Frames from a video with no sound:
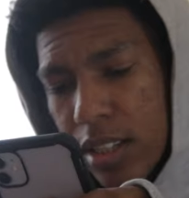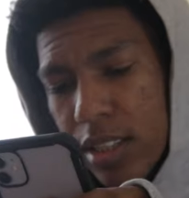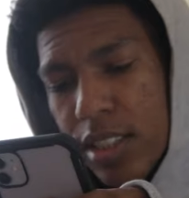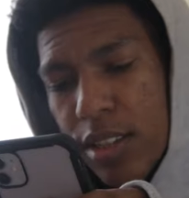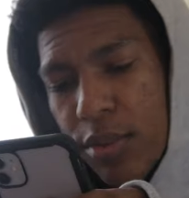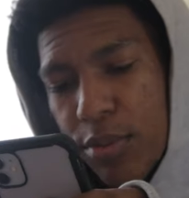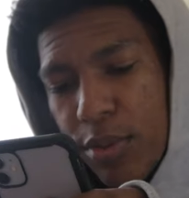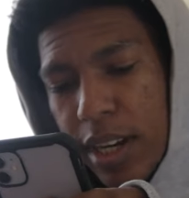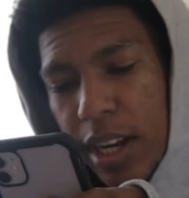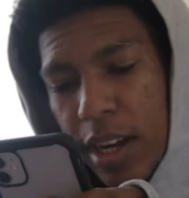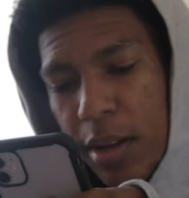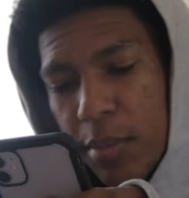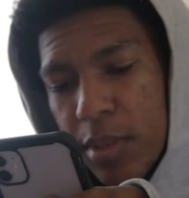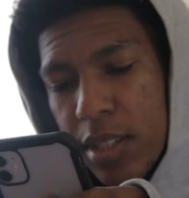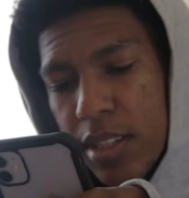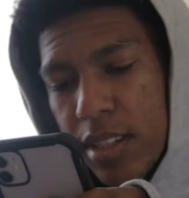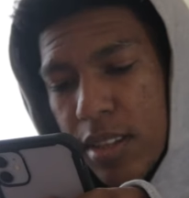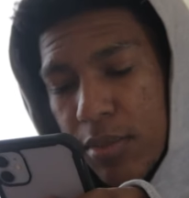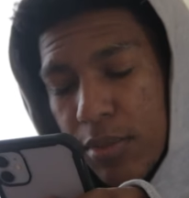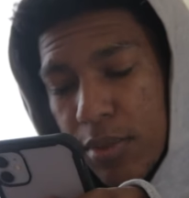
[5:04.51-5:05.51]
Jeffrey
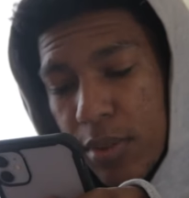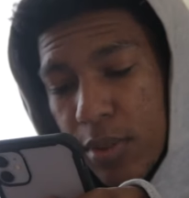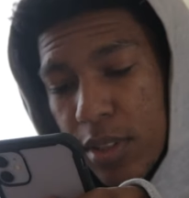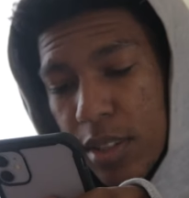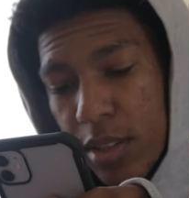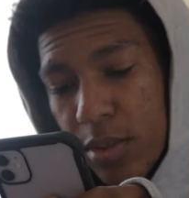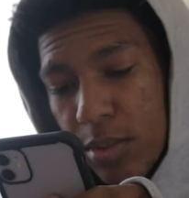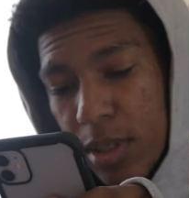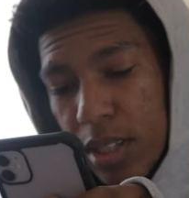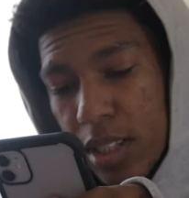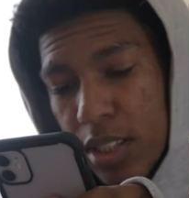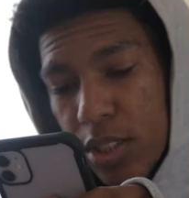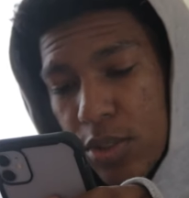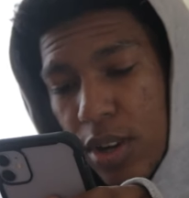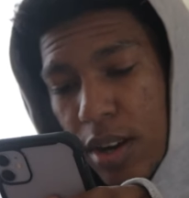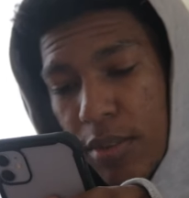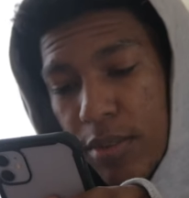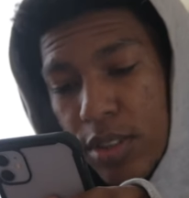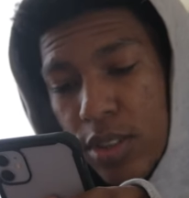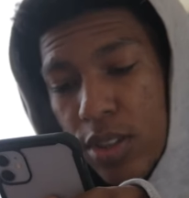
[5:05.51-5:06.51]
Epstein, Filthy Rich,
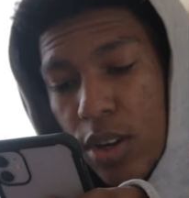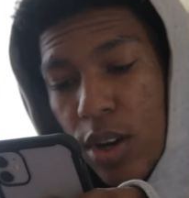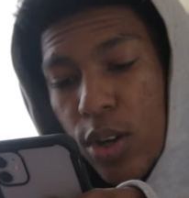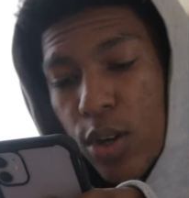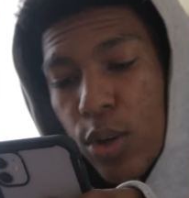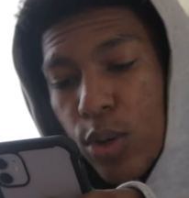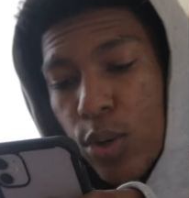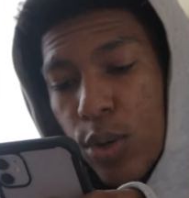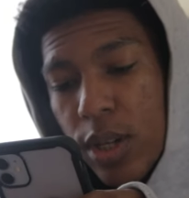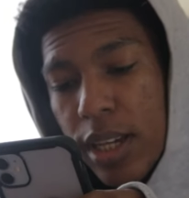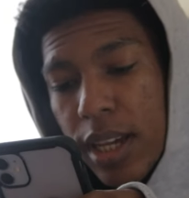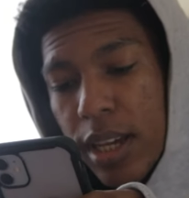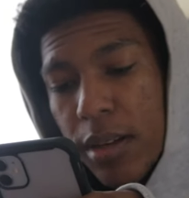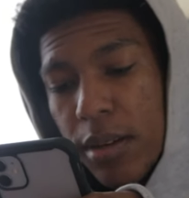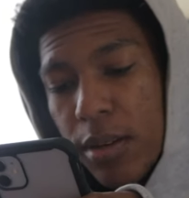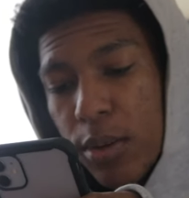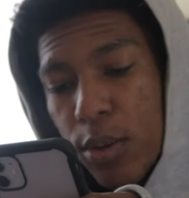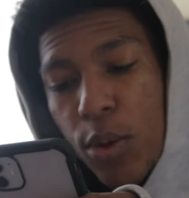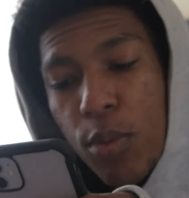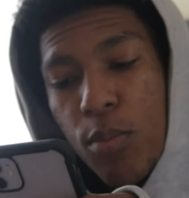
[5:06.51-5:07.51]
Travis Scott,
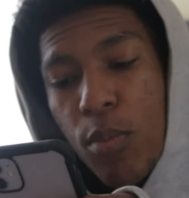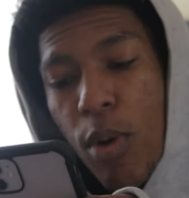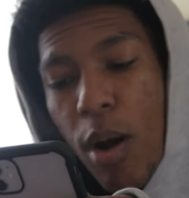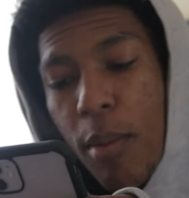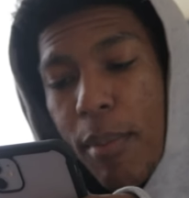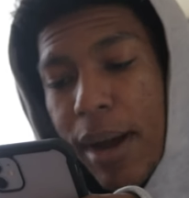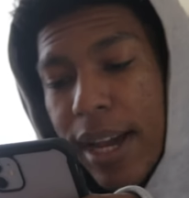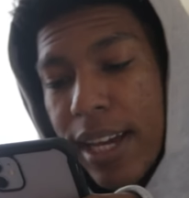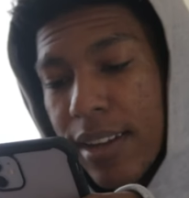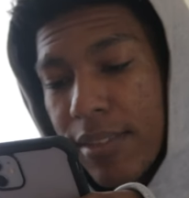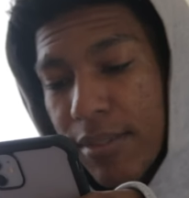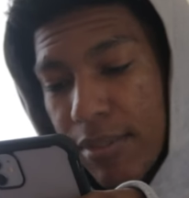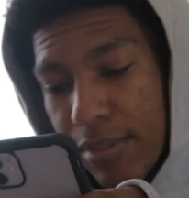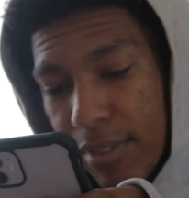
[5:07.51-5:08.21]
Look Mom, I Can